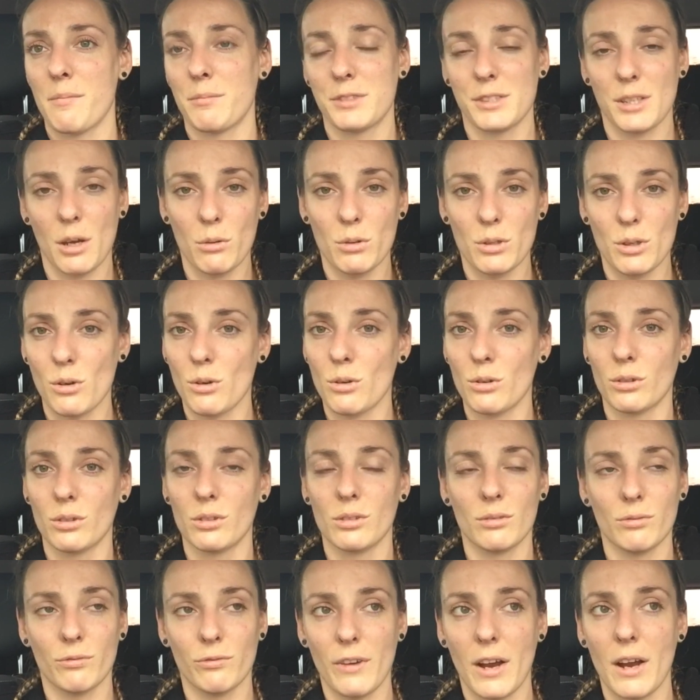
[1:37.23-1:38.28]
so young,
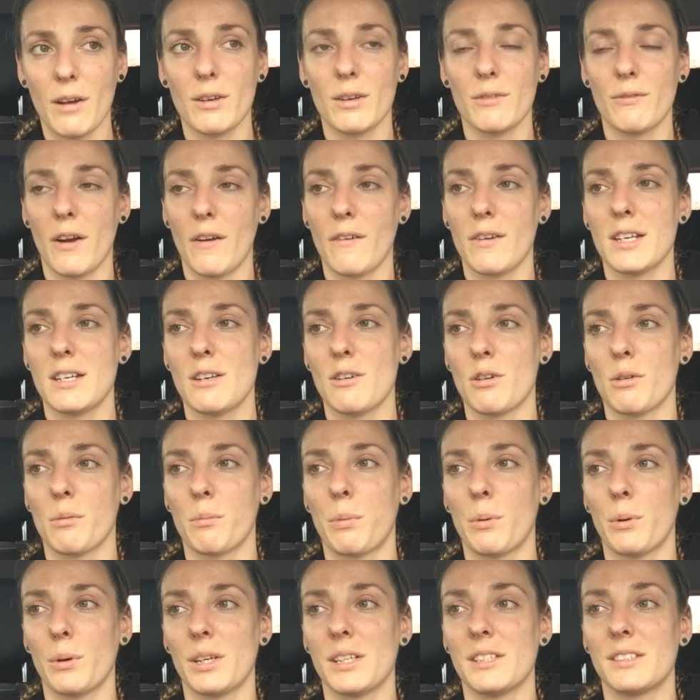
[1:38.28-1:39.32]
very, very young,
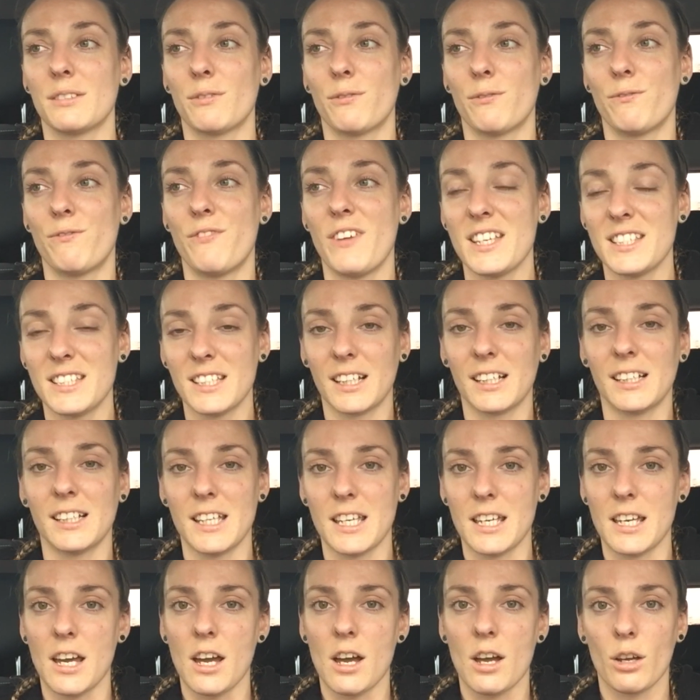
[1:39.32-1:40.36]
but he's
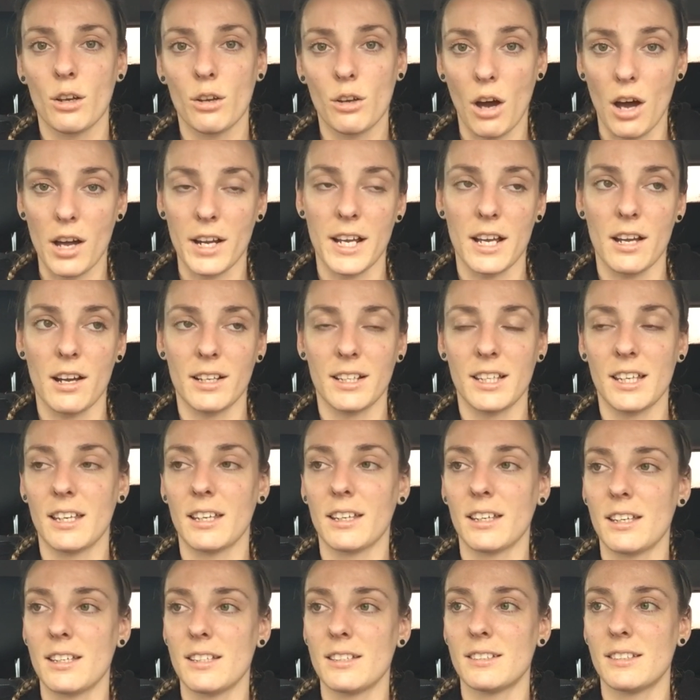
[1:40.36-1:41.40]
physically got it. I
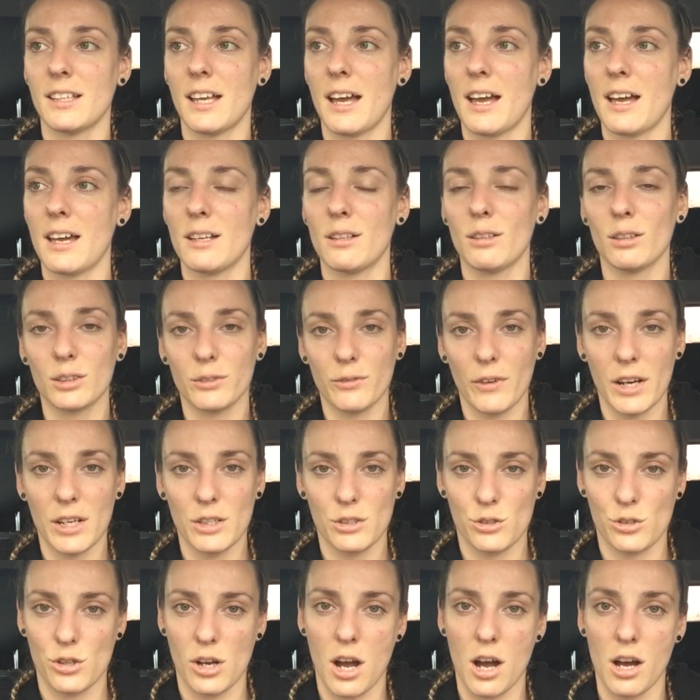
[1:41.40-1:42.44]
think he looks very
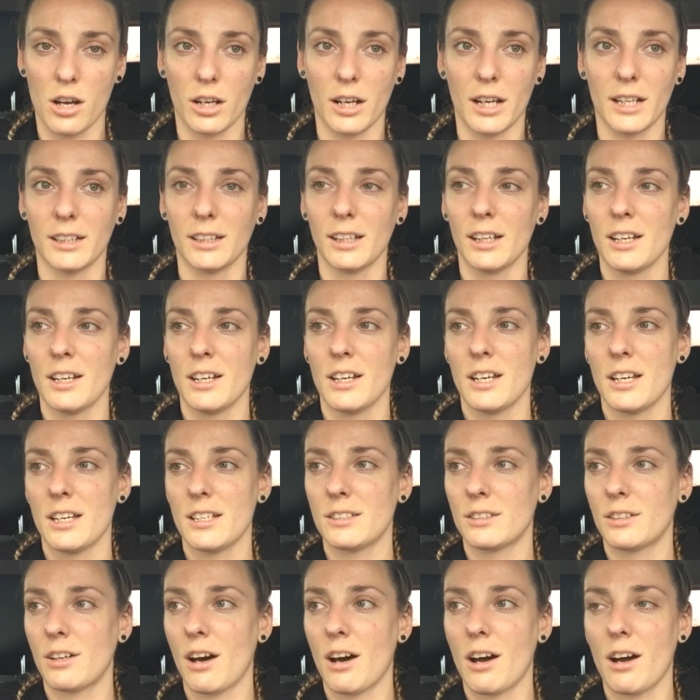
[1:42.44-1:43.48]
strong, and
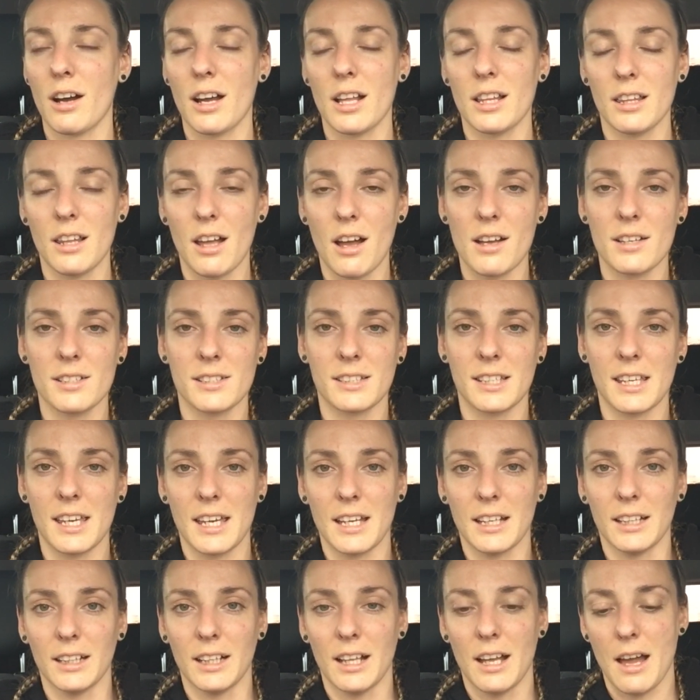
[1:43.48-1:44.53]
he's got a lot of
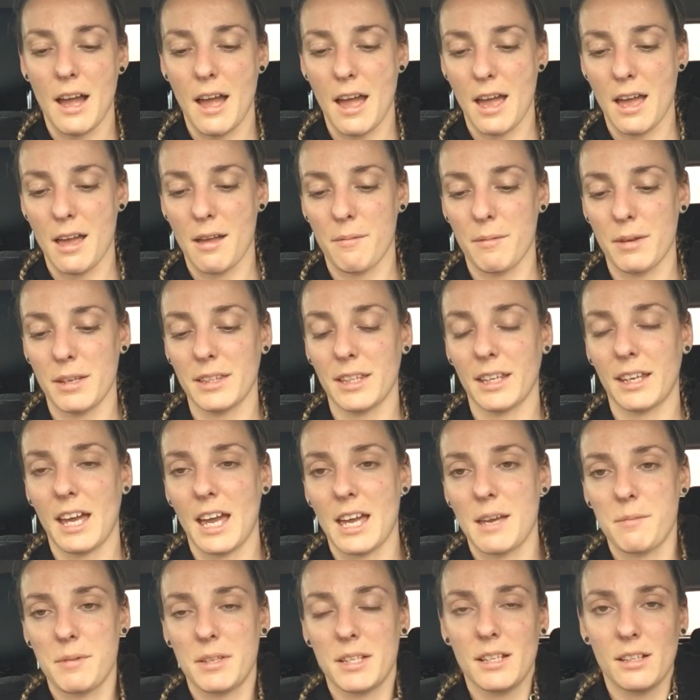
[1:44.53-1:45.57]
skill in the
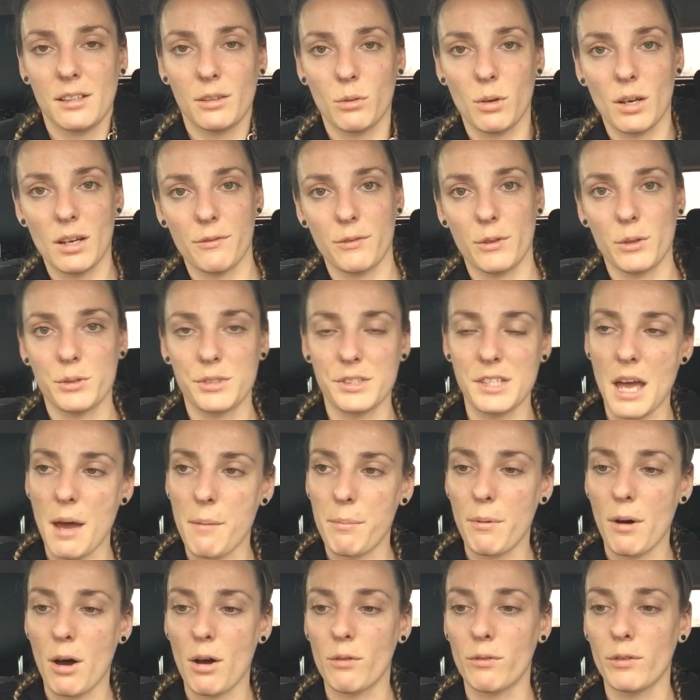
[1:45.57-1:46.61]
game. He did quite a few
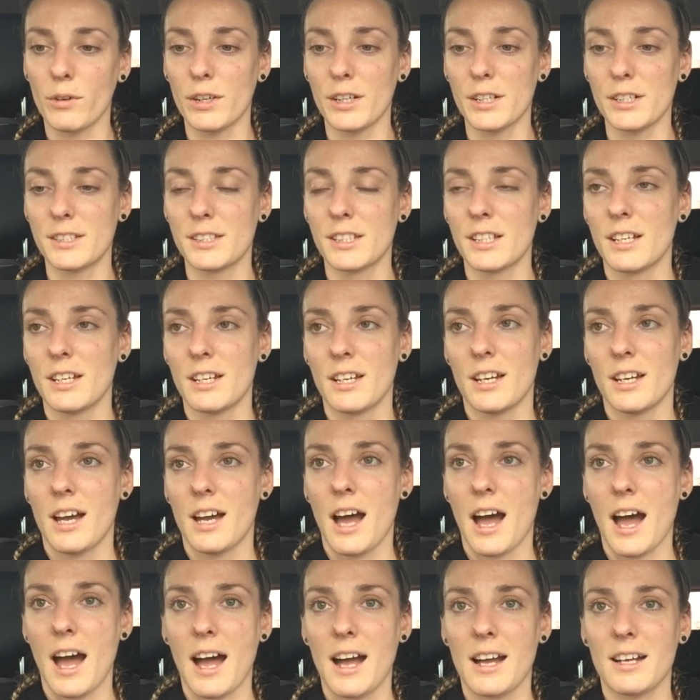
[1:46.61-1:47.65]
step overs,
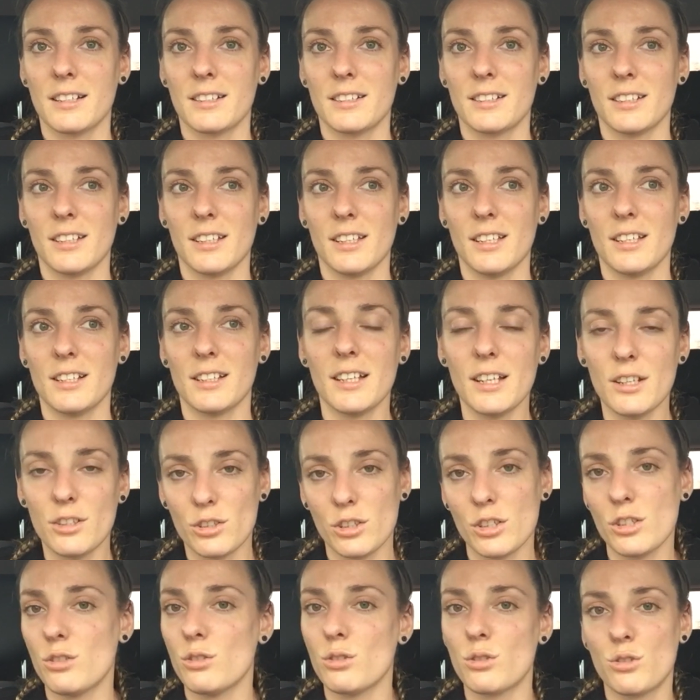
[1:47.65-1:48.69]
and you
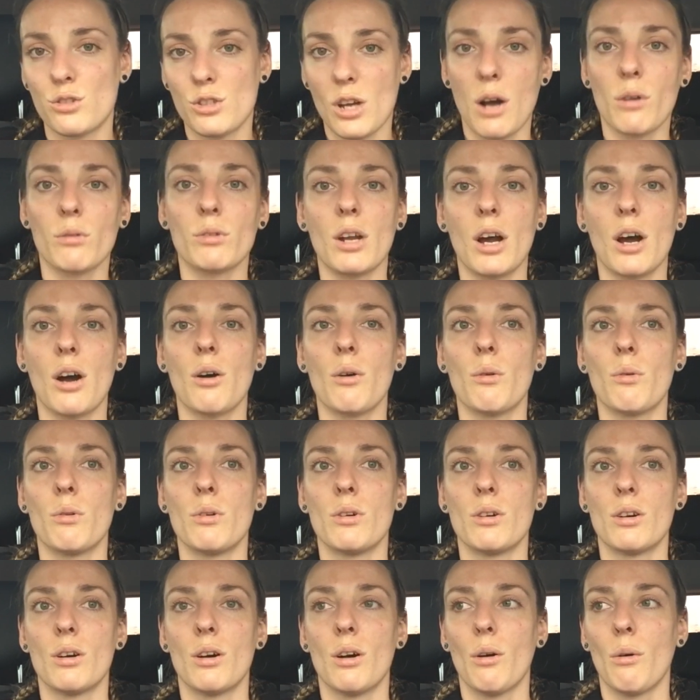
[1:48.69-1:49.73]
literally just don't know
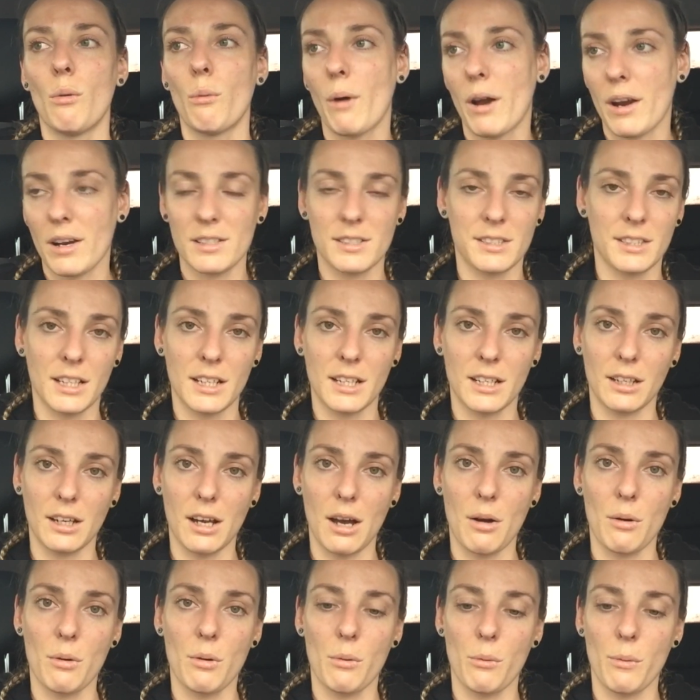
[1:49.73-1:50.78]
where he's going to
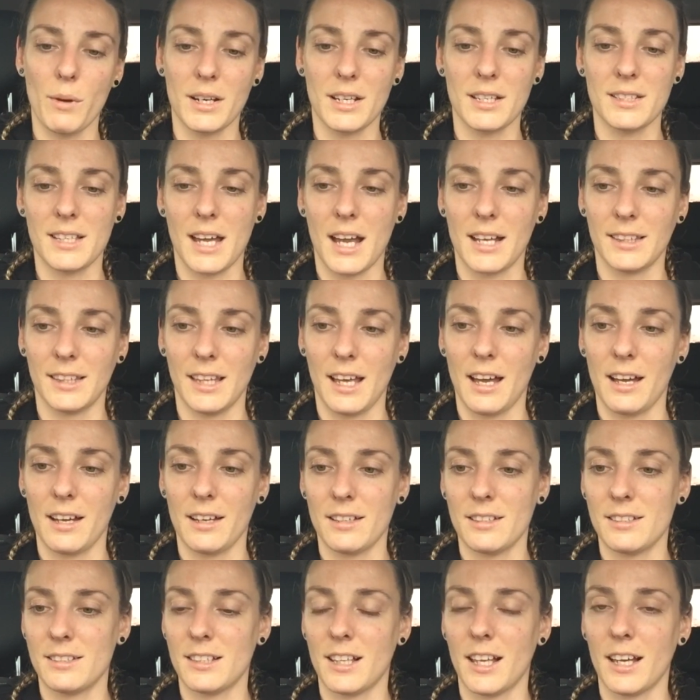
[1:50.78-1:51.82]
go when he's at that.
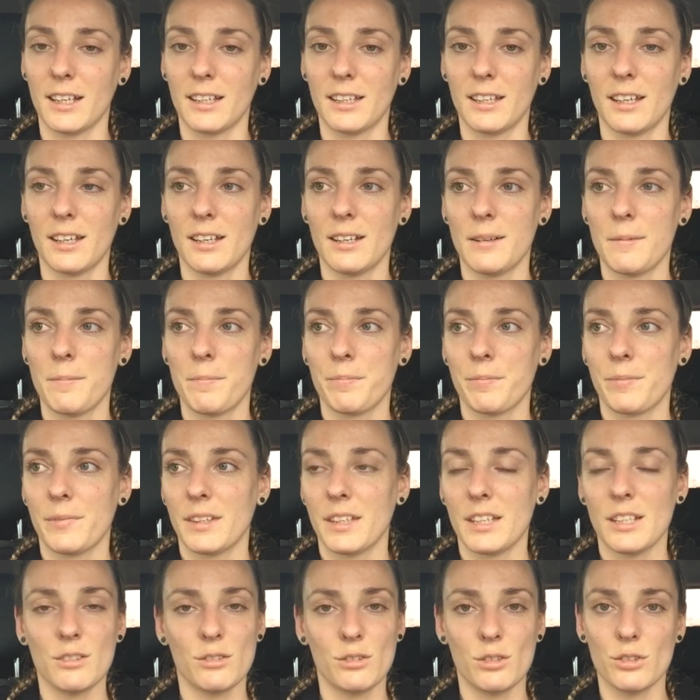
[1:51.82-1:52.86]

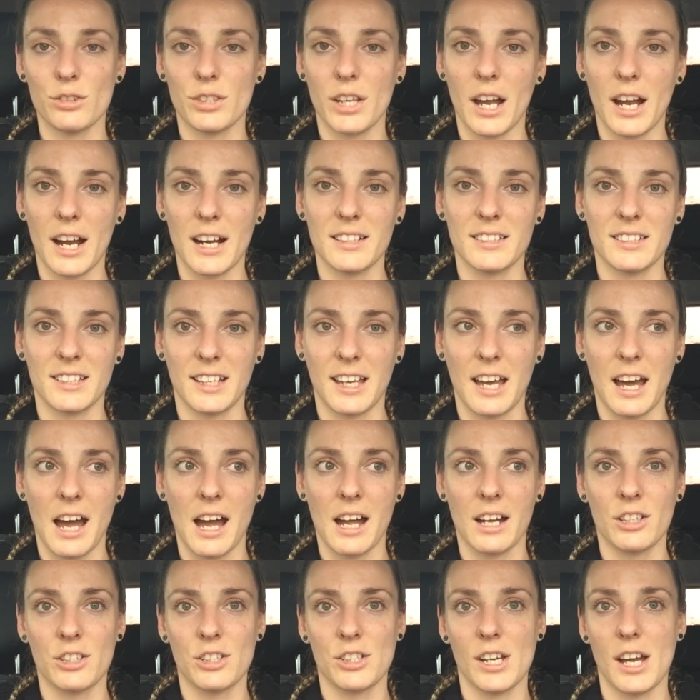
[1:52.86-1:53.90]
He's just hard to
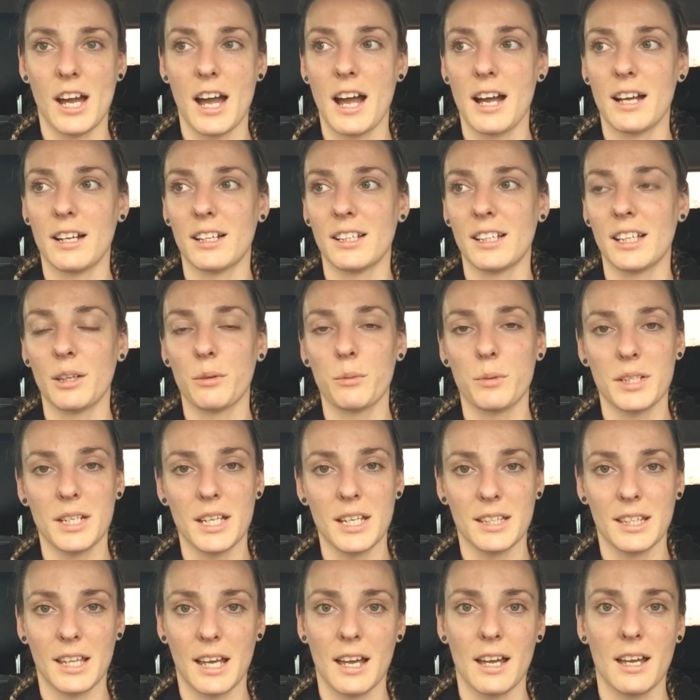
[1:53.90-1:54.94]
catch, and I think we
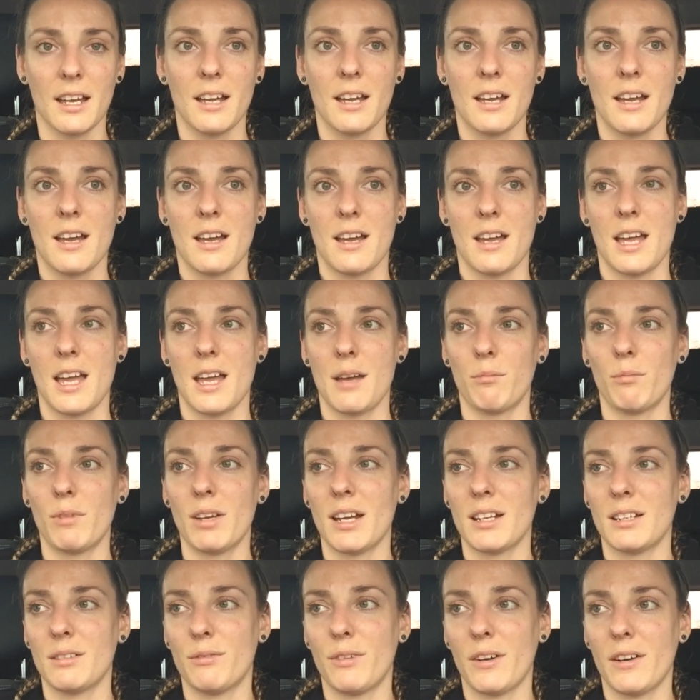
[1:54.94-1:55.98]
need that. We
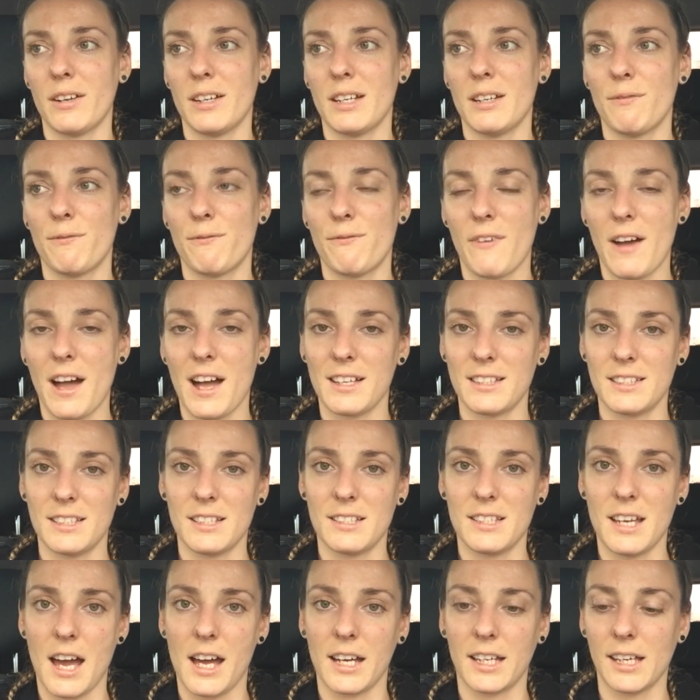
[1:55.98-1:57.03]
had a very fast
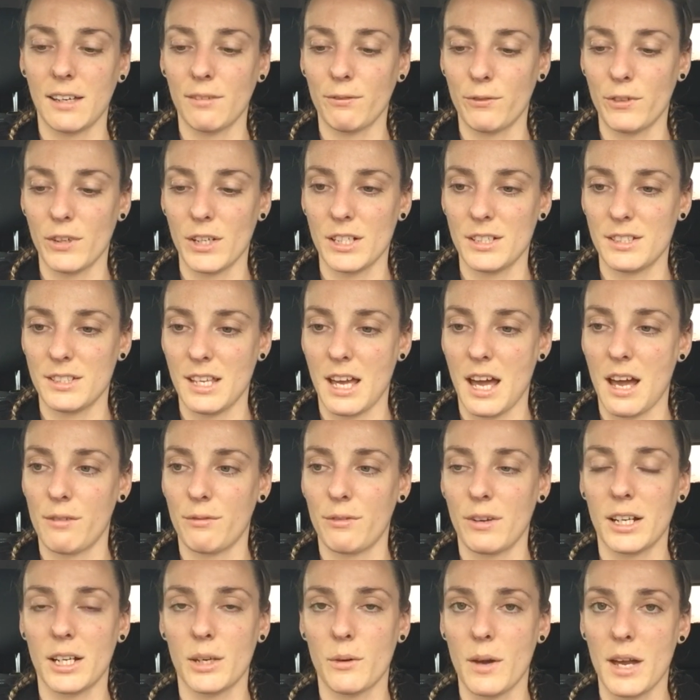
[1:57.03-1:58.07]
attacking first
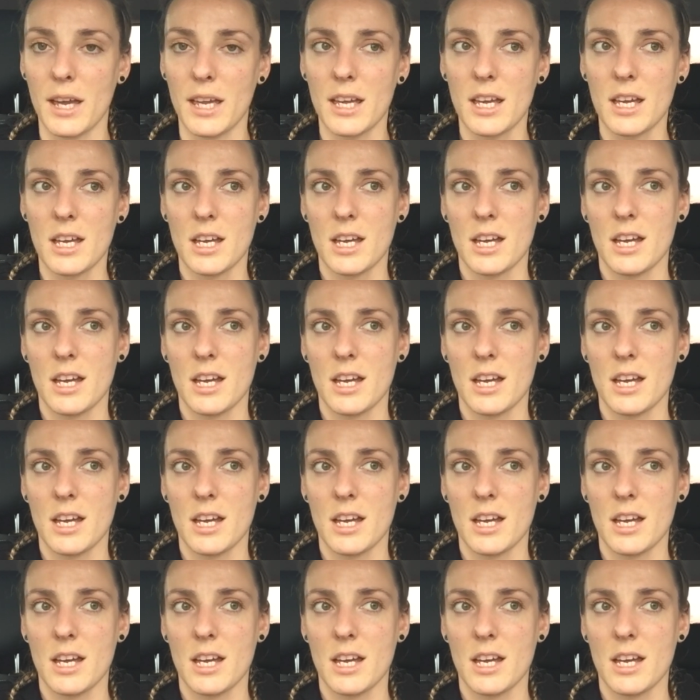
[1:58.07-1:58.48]
half anyway.